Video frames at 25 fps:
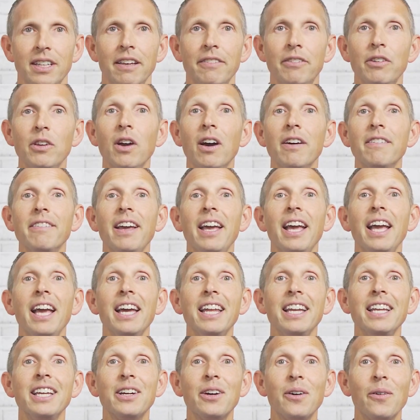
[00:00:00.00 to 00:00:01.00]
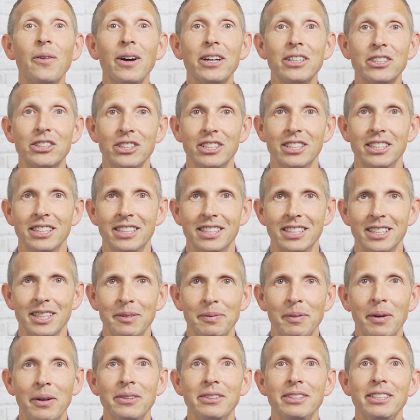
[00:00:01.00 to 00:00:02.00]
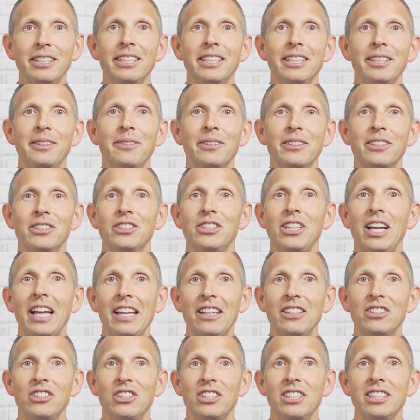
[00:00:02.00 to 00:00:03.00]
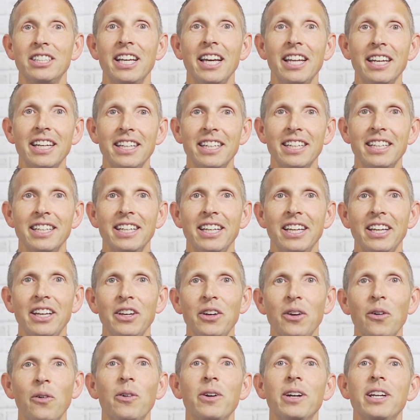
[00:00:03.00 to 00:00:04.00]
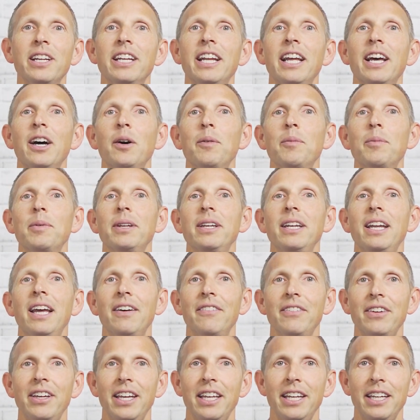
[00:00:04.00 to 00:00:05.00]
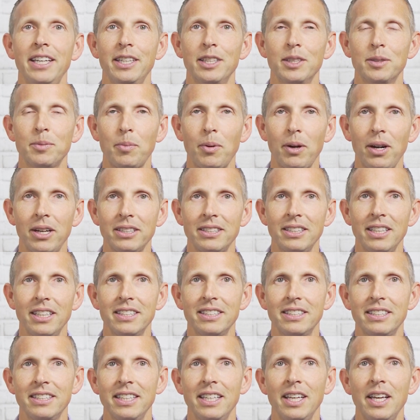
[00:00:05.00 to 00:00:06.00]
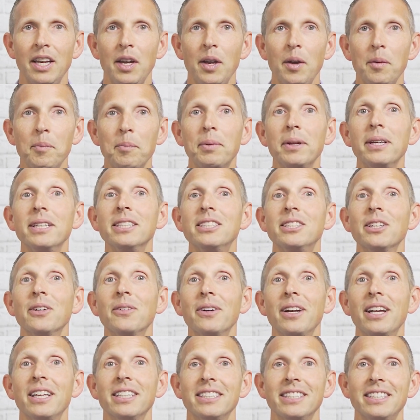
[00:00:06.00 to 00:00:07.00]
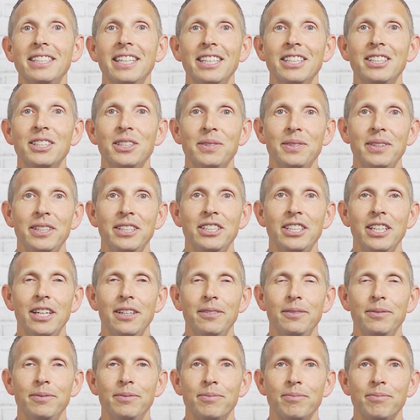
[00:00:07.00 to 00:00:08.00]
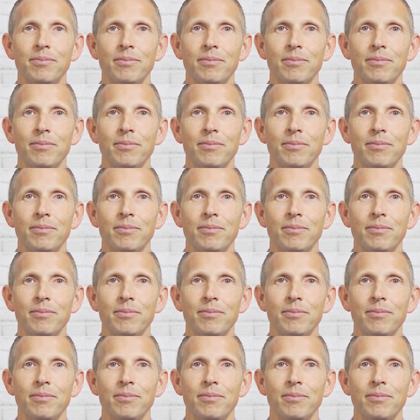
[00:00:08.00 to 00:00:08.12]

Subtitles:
If you have any questions about dealing with a challenging tenant or need help navigating this process, please don't hesitate to reach out.